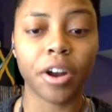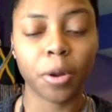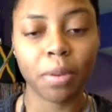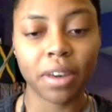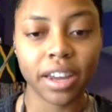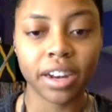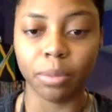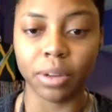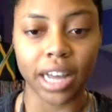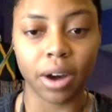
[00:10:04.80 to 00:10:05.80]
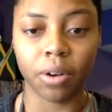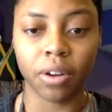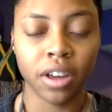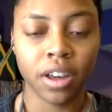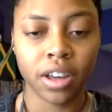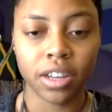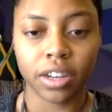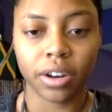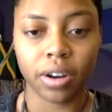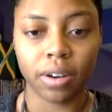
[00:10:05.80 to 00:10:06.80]
auto bid and without,
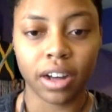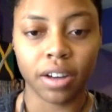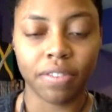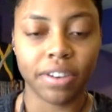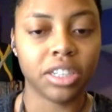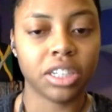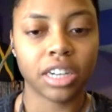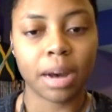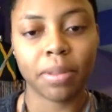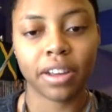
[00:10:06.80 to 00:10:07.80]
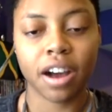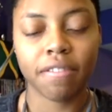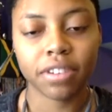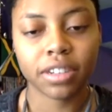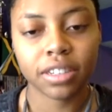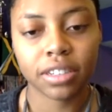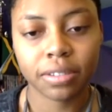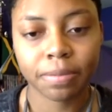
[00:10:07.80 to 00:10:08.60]
you know, finishing top of the conference?